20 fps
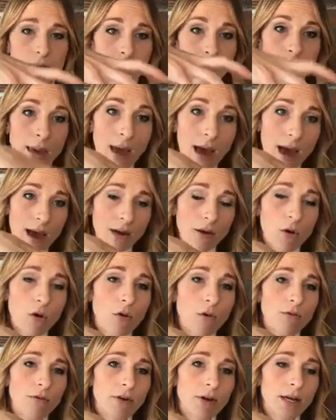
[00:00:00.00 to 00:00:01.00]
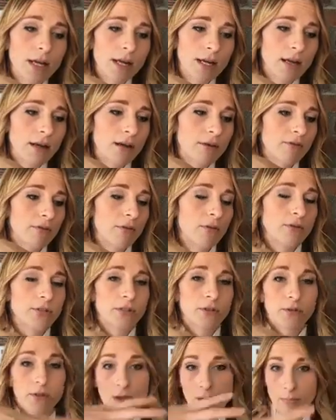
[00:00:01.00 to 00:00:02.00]
bag over it, for those
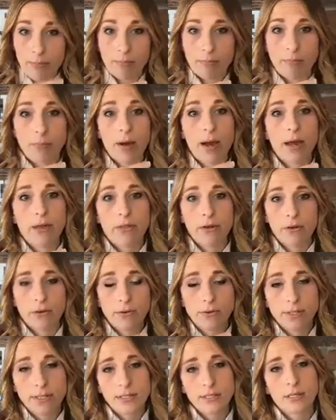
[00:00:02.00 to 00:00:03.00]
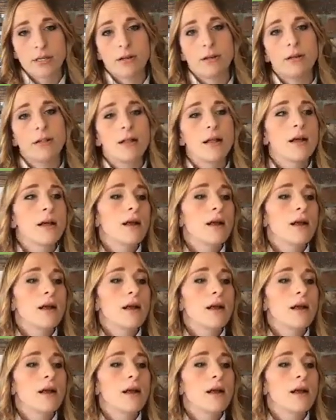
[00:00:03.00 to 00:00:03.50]
of you that buy those still.